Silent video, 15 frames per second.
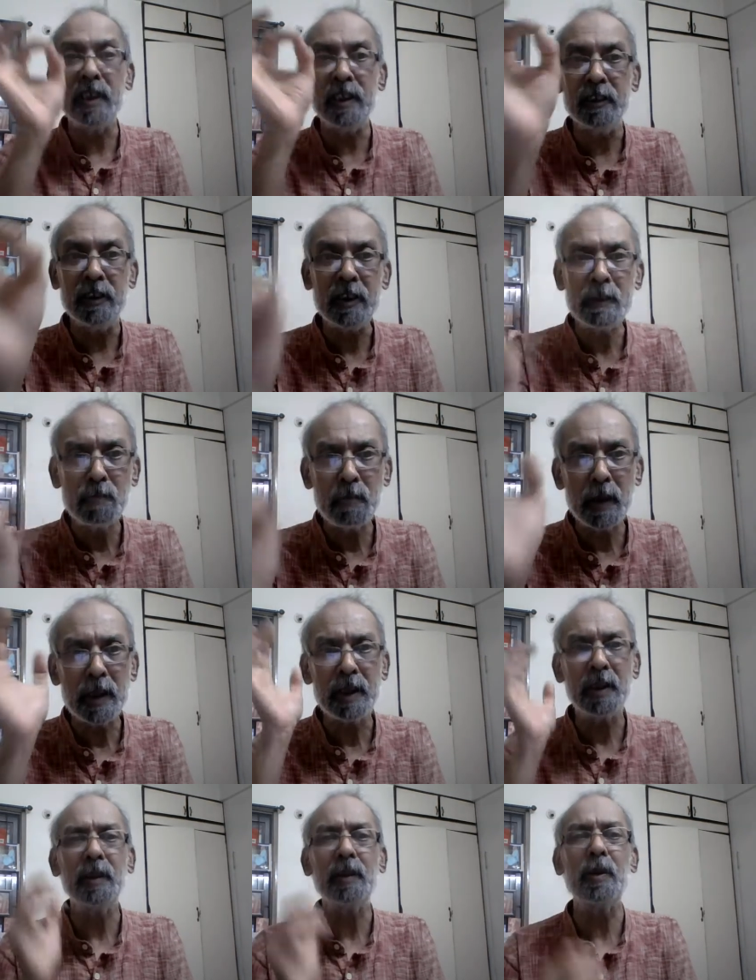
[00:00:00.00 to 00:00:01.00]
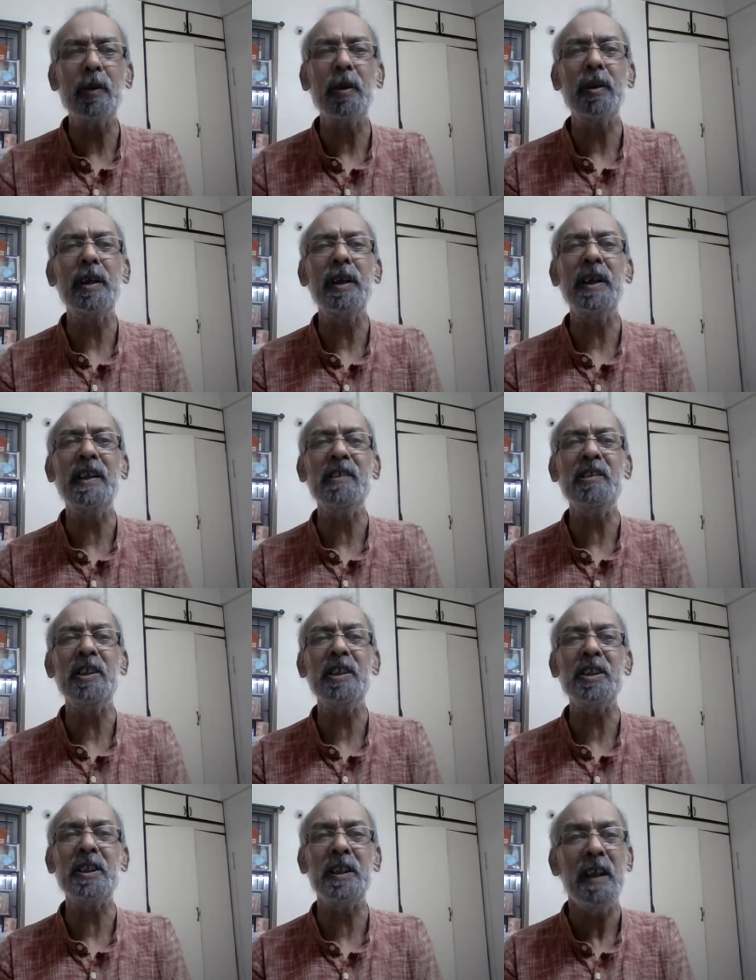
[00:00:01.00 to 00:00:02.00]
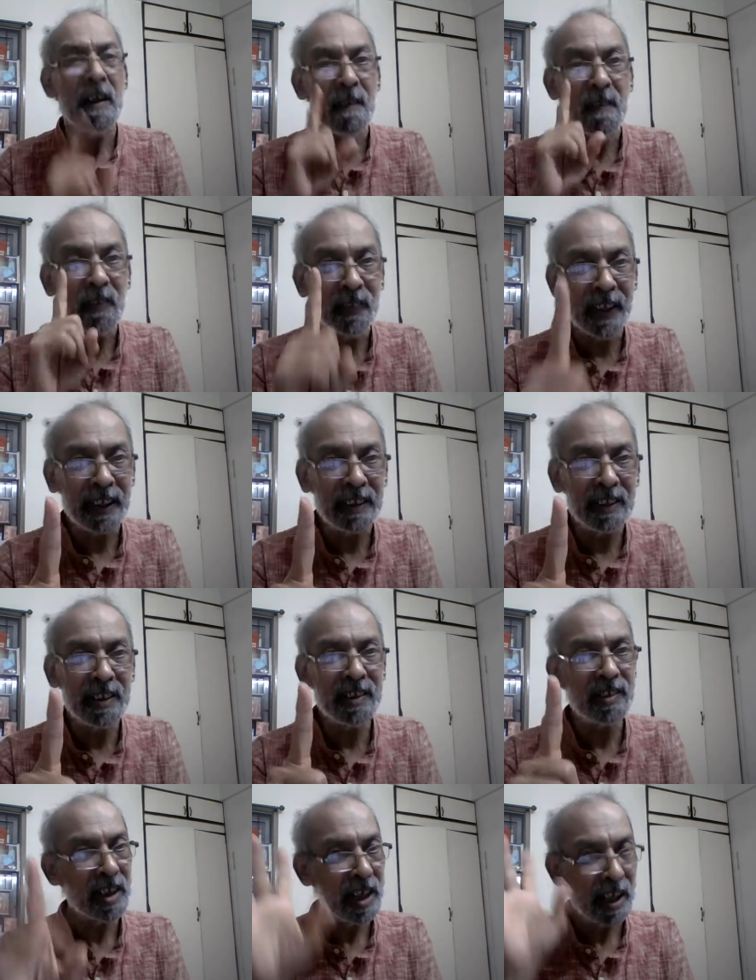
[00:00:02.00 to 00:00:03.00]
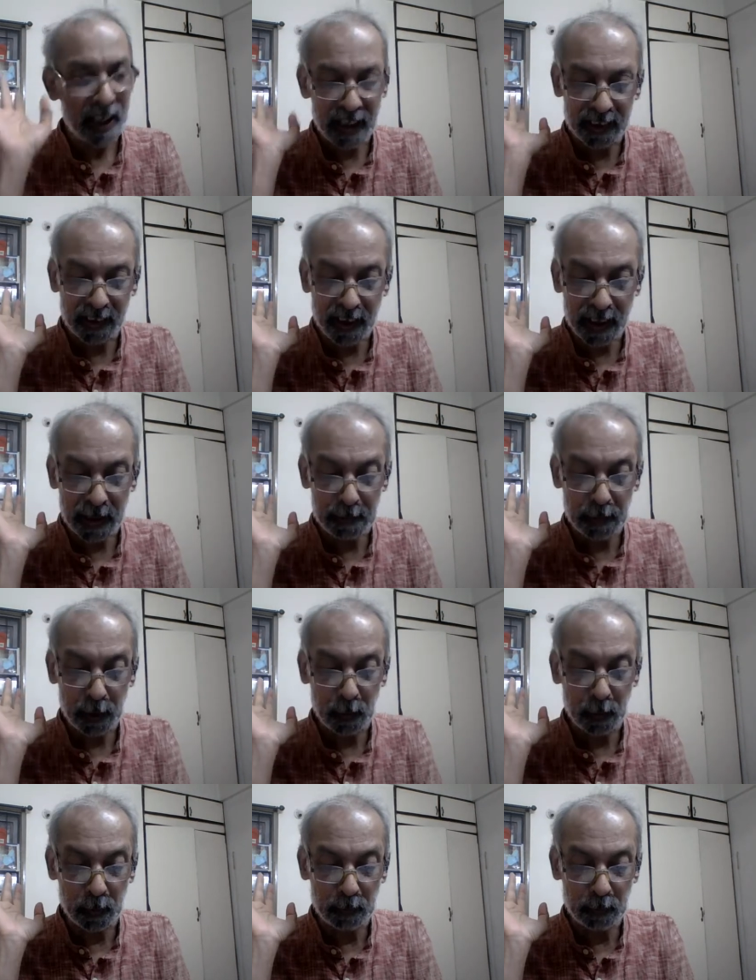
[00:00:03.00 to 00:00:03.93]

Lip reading: in this particular organization. That is unripe ego.